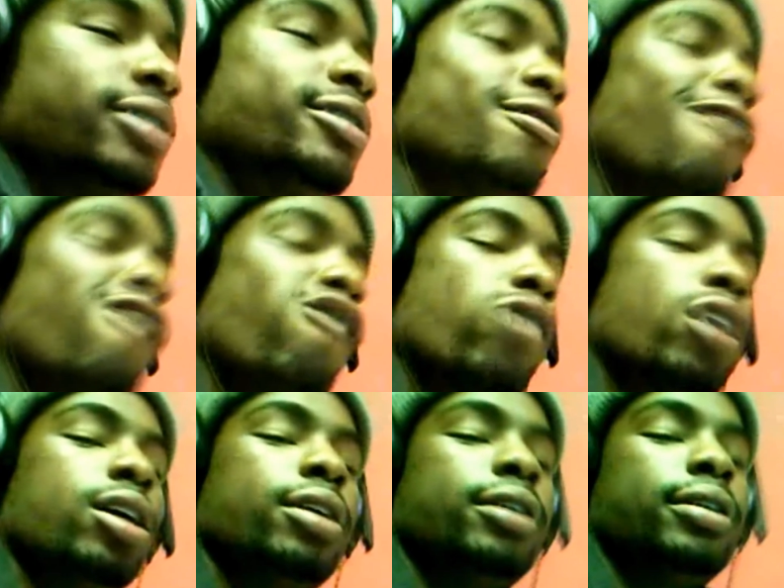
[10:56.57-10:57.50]
We are
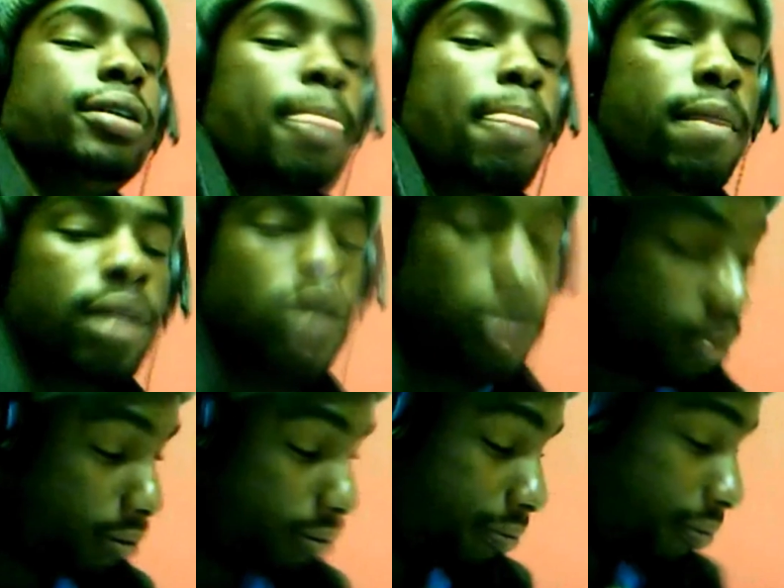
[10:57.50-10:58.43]
member supported public
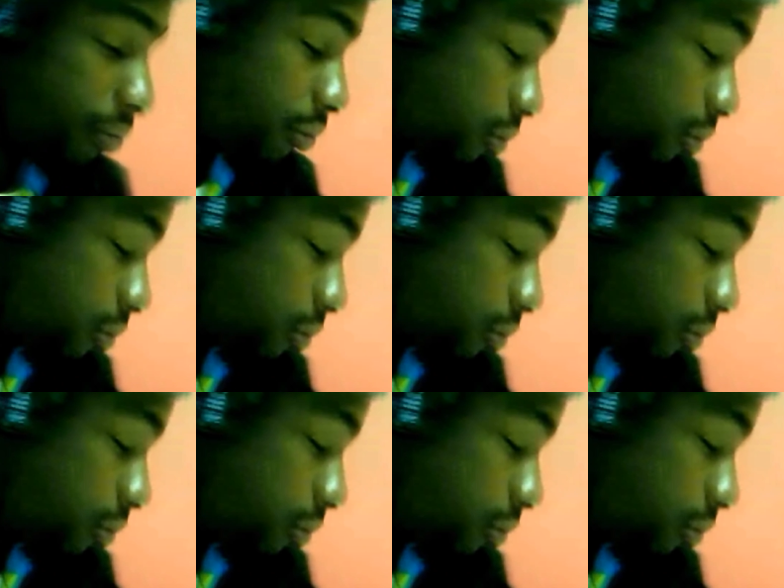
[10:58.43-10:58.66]
radio.